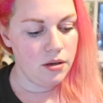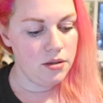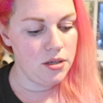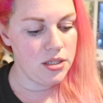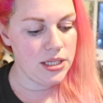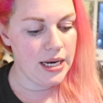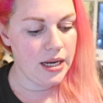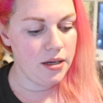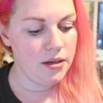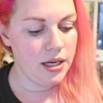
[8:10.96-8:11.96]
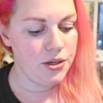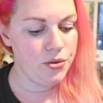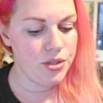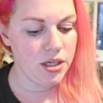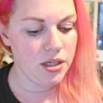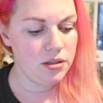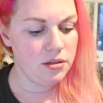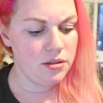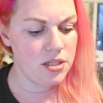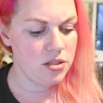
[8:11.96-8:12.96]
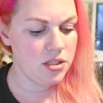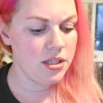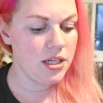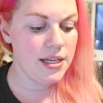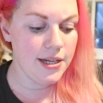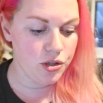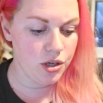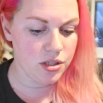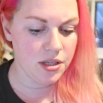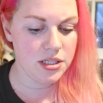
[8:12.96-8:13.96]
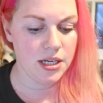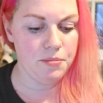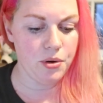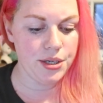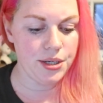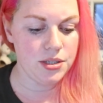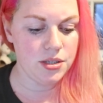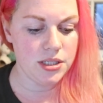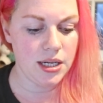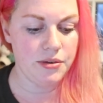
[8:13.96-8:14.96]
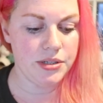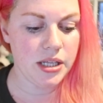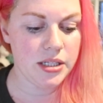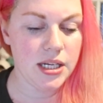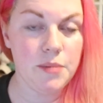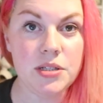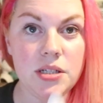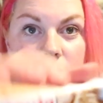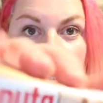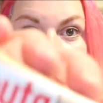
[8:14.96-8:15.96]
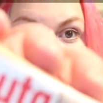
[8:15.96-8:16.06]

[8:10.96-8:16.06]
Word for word: Nutella. Hanuta. This looks like, it literally looks like the same branding as Nutella. Is that the same as Nutella?